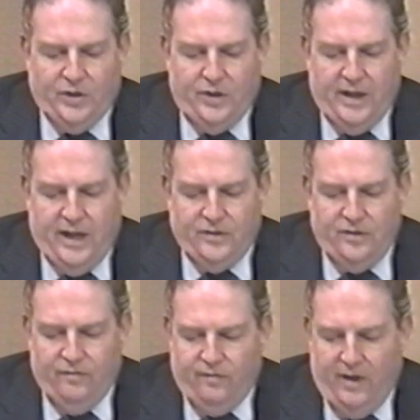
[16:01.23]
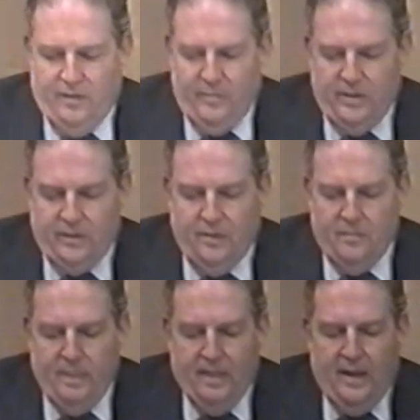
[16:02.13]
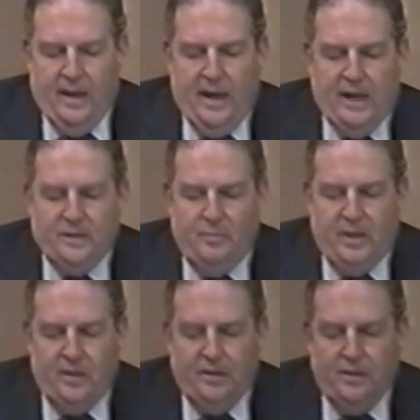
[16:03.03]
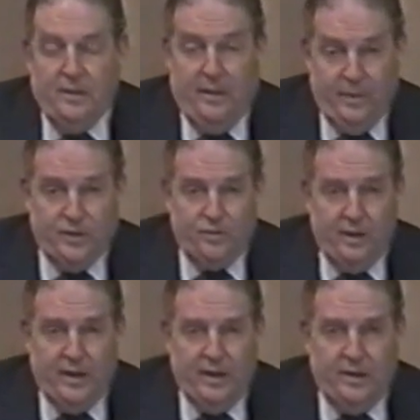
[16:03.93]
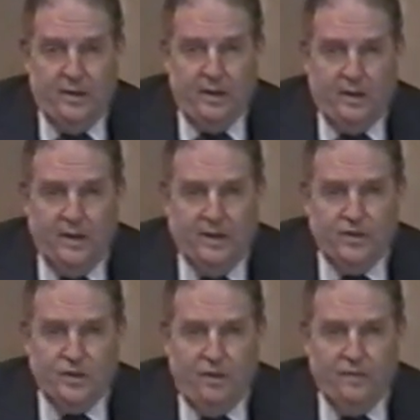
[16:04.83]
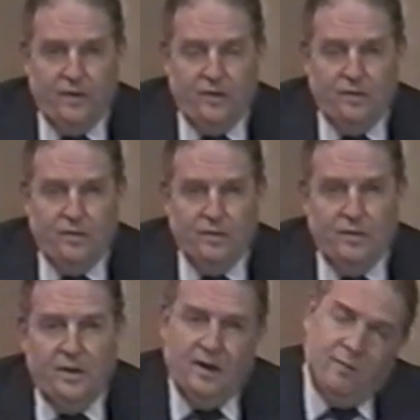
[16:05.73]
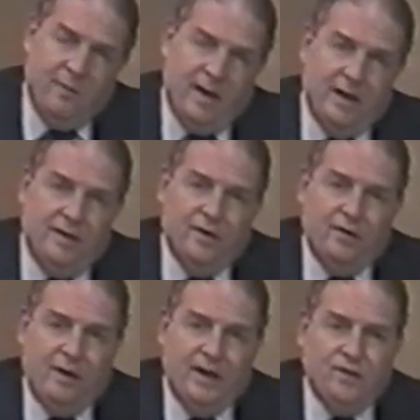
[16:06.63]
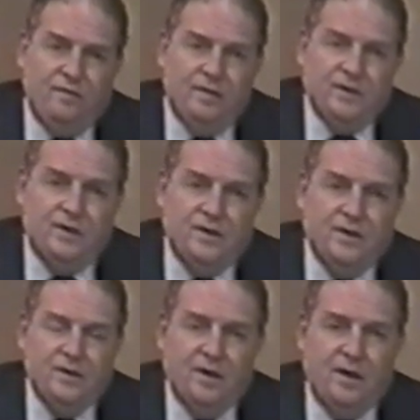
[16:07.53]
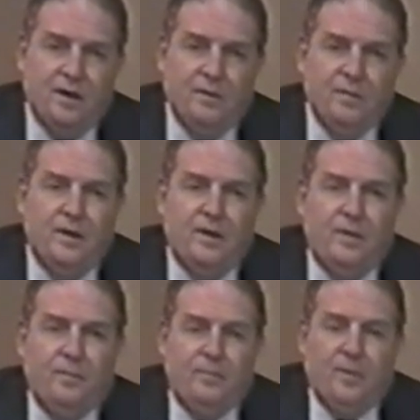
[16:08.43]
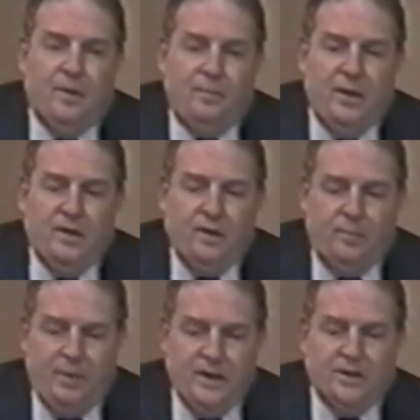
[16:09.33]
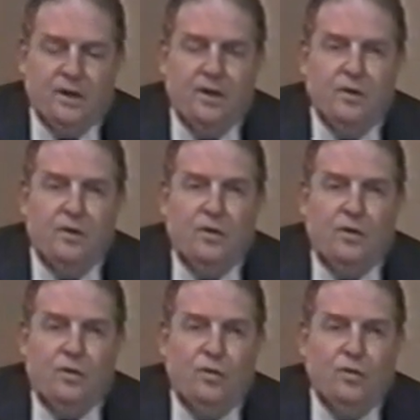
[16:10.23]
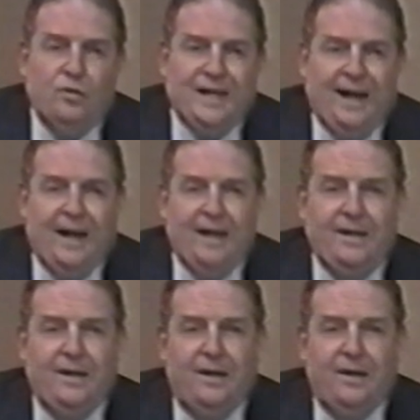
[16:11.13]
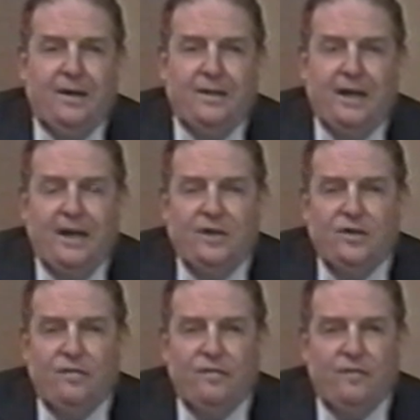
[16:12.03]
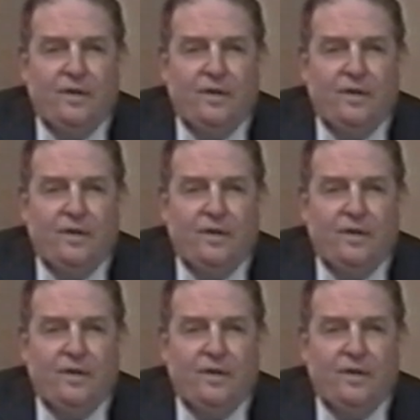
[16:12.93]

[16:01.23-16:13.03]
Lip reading: gas confinement has been demonstrated in the Soviet Union by their greatest physicist, Pyotr Kapitza, who died at the age of,